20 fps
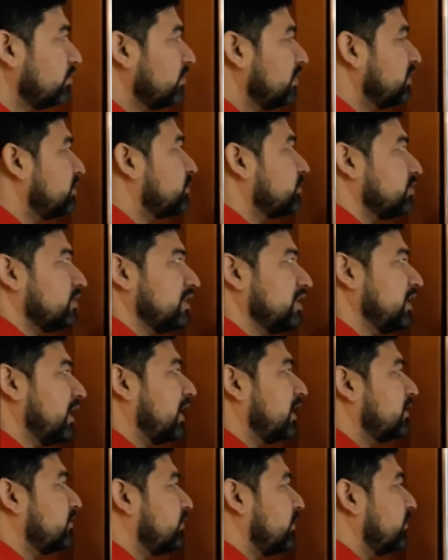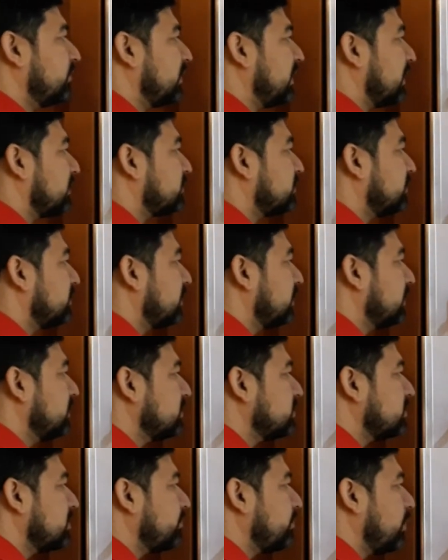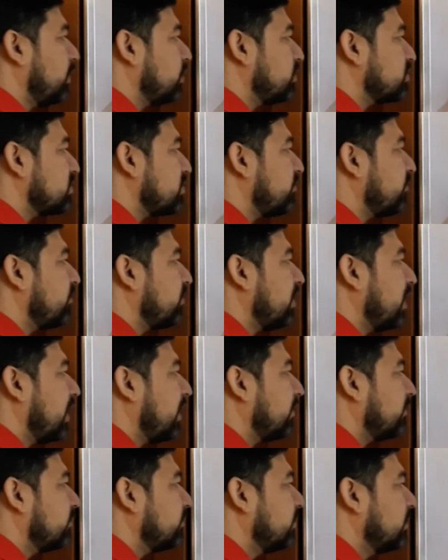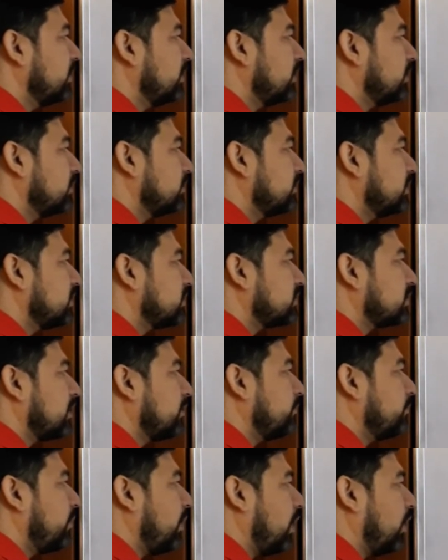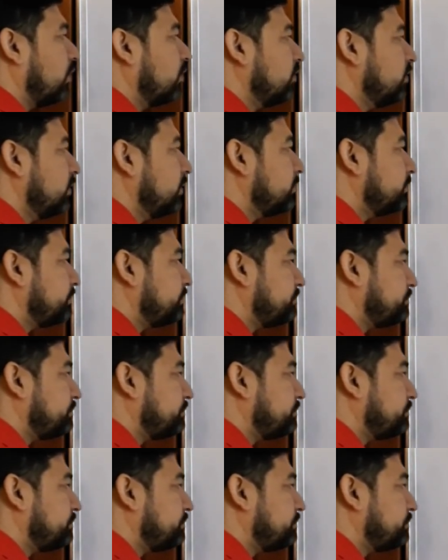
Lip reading: we'll do the iodoform reaction here. Suppose if we have this compound,